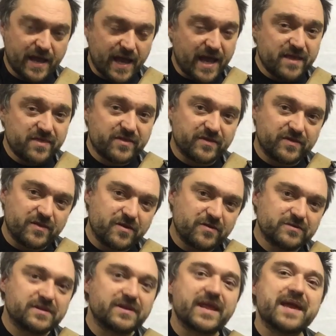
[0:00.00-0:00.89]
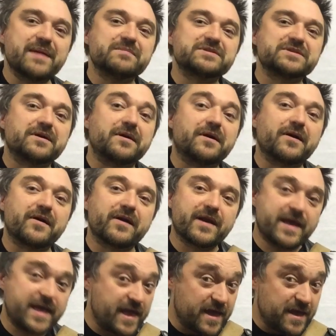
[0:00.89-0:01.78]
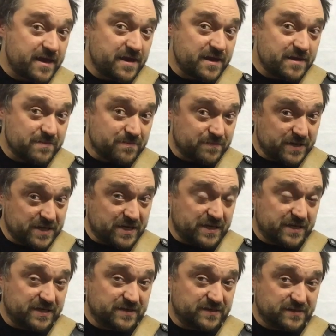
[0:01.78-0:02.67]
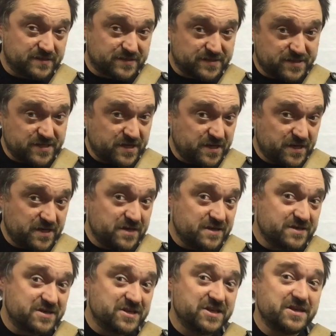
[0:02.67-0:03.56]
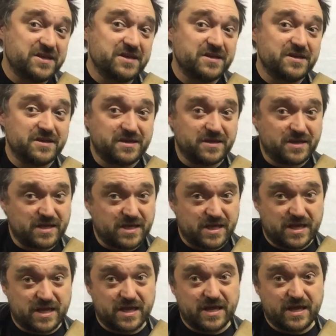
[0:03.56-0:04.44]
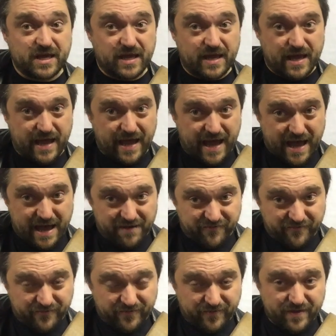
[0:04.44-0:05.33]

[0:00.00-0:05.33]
And the note names are A, B, C, D, E, F.